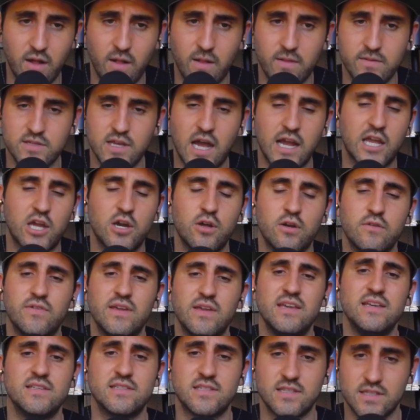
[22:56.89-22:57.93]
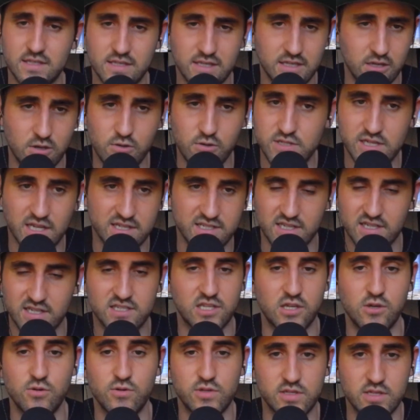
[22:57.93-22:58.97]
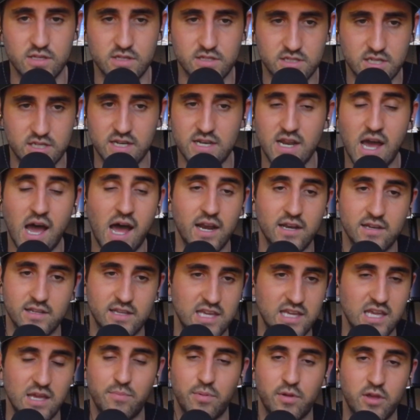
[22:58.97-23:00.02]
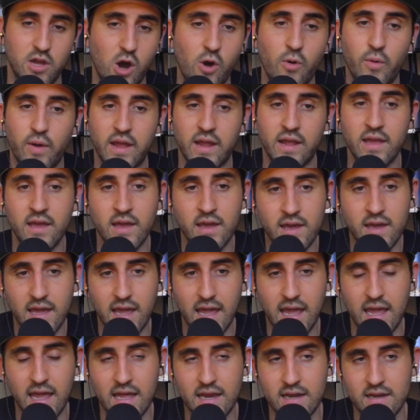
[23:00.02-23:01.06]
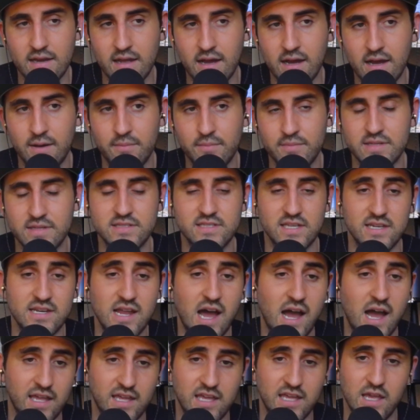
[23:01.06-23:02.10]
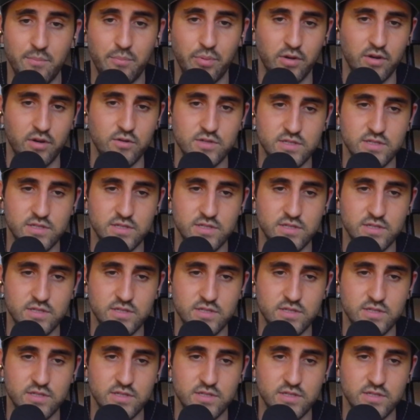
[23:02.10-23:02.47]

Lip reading: I could have easily used as excuses to not keep going, and to not keep